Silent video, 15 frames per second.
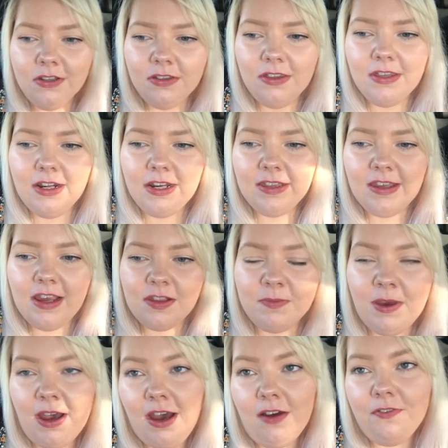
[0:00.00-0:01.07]
So then it takes
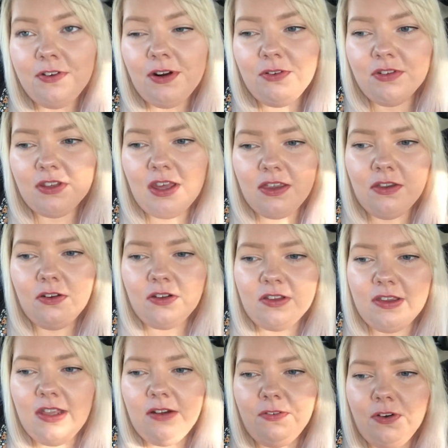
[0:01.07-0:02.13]
me half an hour to get there,
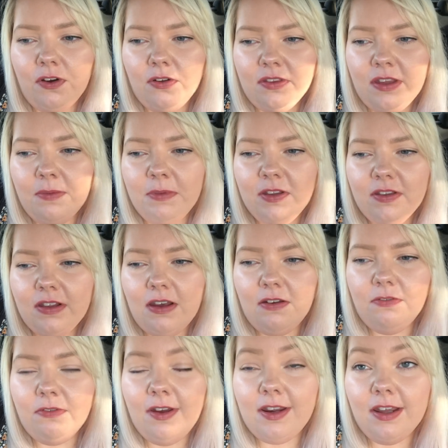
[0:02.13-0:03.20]
because then I've only got 10 minutes to get
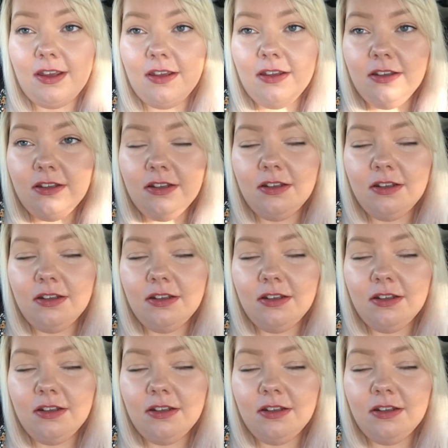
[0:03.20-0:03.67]
ready.